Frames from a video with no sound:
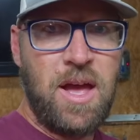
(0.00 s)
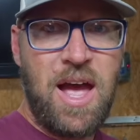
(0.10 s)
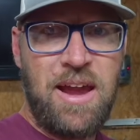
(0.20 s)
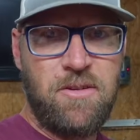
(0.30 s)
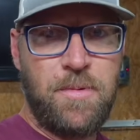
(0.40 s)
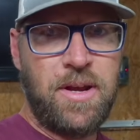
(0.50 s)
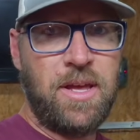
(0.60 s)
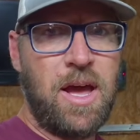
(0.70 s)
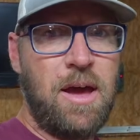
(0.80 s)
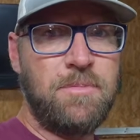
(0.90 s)
Hi
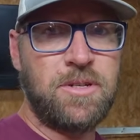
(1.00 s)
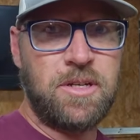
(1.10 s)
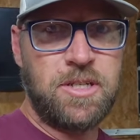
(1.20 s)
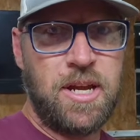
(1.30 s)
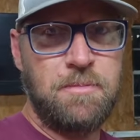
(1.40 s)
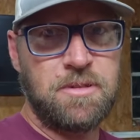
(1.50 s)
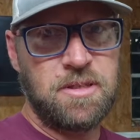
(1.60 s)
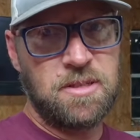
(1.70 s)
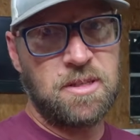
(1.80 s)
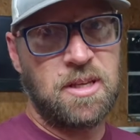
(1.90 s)
everybody, I'm Sean James.
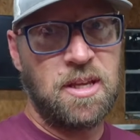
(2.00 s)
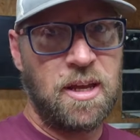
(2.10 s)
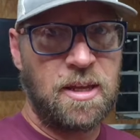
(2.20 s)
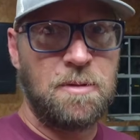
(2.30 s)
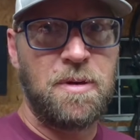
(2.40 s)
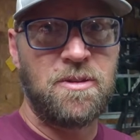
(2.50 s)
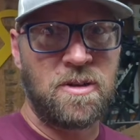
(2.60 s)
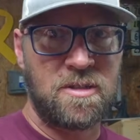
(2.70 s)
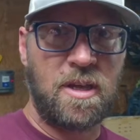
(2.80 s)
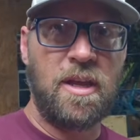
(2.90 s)
This is Kentucky, the main
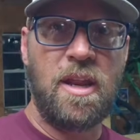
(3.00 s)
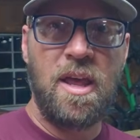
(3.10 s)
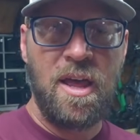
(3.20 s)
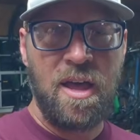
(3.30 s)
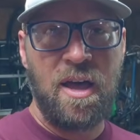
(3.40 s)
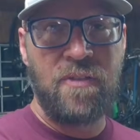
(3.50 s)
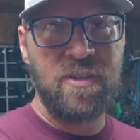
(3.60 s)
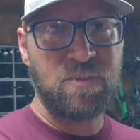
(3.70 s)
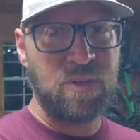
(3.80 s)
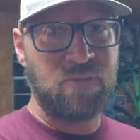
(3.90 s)
truck state. On
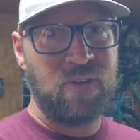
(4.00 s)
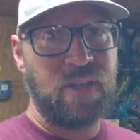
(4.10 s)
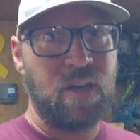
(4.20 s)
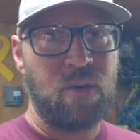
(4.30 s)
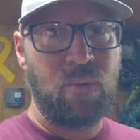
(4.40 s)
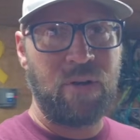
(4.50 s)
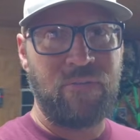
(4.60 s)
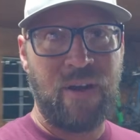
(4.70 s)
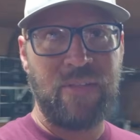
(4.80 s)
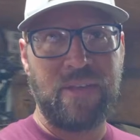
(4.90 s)
this week's video, we are
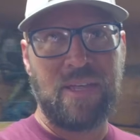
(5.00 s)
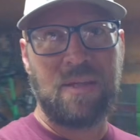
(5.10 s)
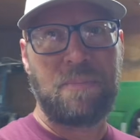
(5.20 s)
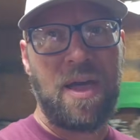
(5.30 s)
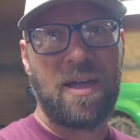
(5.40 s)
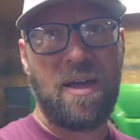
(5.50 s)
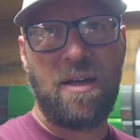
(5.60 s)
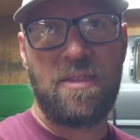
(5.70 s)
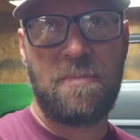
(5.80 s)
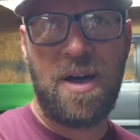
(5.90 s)
finally getting back
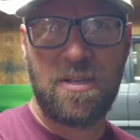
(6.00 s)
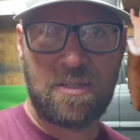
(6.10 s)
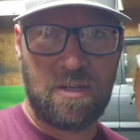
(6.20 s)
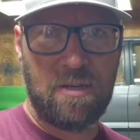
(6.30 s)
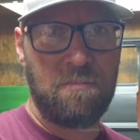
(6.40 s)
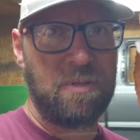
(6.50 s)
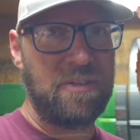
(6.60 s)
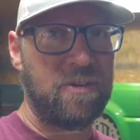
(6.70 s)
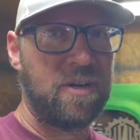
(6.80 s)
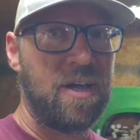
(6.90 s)
on the Mazda.
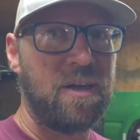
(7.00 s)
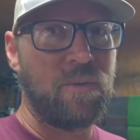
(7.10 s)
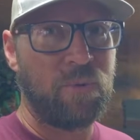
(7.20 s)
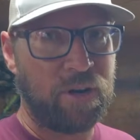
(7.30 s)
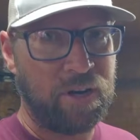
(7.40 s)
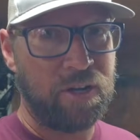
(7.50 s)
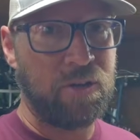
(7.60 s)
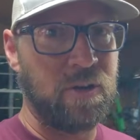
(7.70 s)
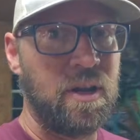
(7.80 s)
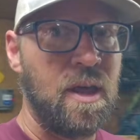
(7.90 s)
Believe it or not, we're gonna
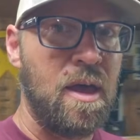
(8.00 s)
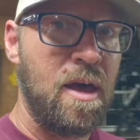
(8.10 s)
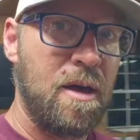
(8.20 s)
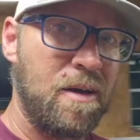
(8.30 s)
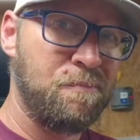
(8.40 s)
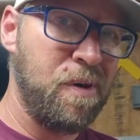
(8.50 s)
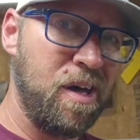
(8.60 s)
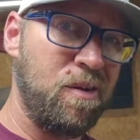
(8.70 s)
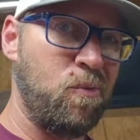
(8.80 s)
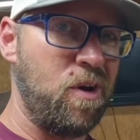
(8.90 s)
do it.
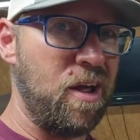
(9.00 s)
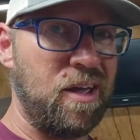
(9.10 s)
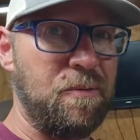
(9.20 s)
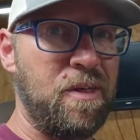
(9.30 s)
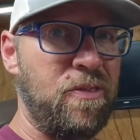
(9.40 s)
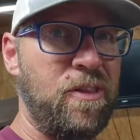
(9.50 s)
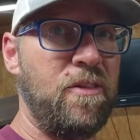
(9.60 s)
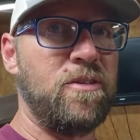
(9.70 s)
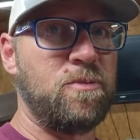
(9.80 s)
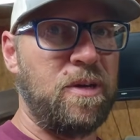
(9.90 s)
But we're not gonna get nothing
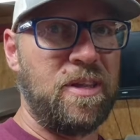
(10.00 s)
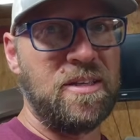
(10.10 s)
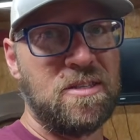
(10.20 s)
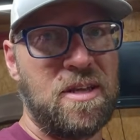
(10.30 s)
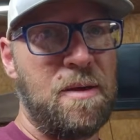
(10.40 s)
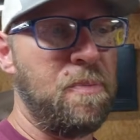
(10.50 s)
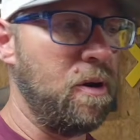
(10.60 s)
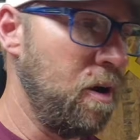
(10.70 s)
done this week. That's the sad part.